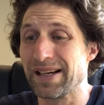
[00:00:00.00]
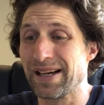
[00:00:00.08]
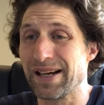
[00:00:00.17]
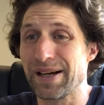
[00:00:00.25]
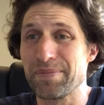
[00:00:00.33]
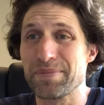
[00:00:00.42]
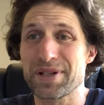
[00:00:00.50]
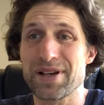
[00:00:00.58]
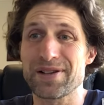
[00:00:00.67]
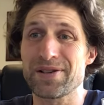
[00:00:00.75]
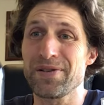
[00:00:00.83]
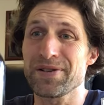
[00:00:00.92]
So
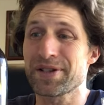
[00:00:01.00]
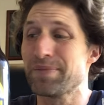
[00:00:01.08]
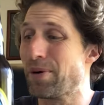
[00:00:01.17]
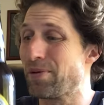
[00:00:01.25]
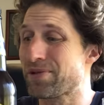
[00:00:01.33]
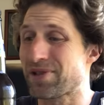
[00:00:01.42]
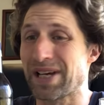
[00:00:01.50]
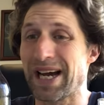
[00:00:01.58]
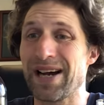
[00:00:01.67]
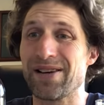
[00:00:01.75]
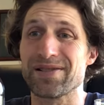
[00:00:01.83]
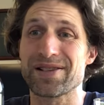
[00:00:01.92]
it's on a small
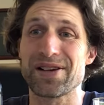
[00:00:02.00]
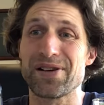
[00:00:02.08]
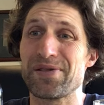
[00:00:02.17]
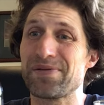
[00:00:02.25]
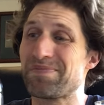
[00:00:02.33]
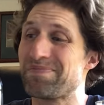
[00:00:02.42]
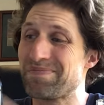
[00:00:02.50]
scale, so